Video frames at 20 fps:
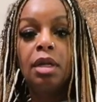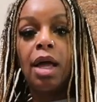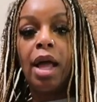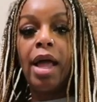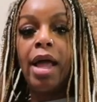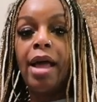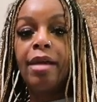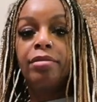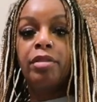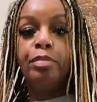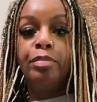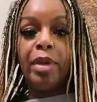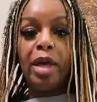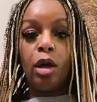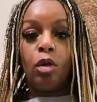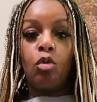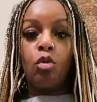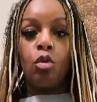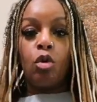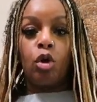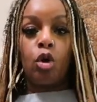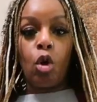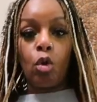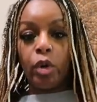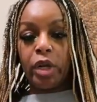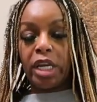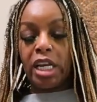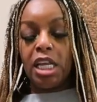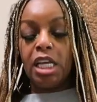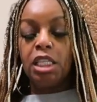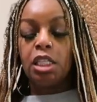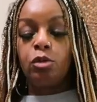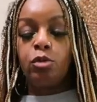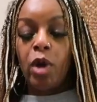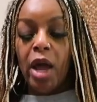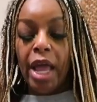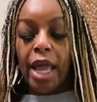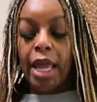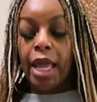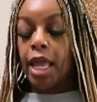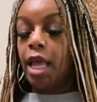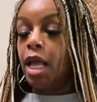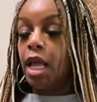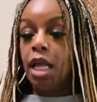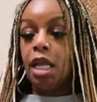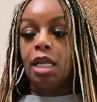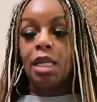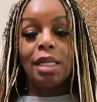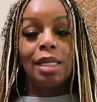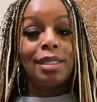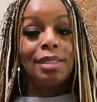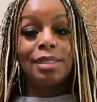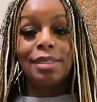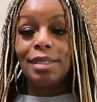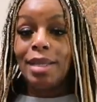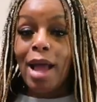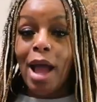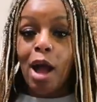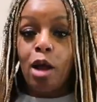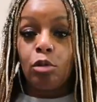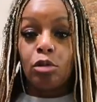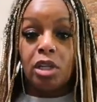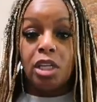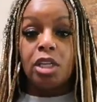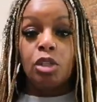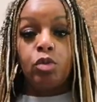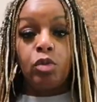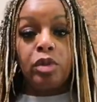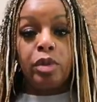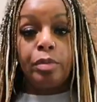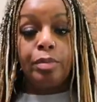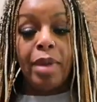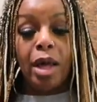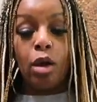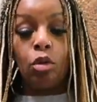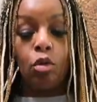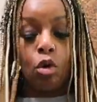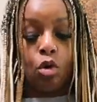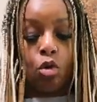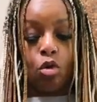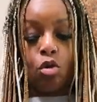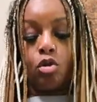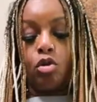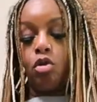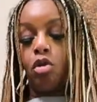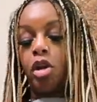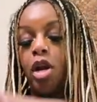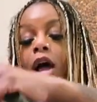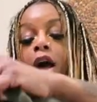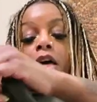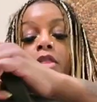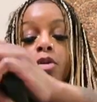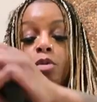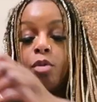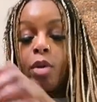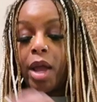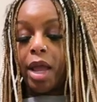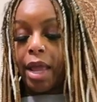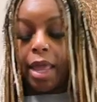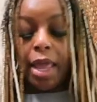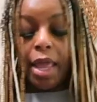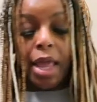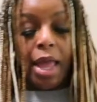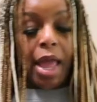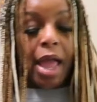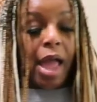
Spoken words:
I have the belt on going this way. Let's see how it looks with the belt going on the other way.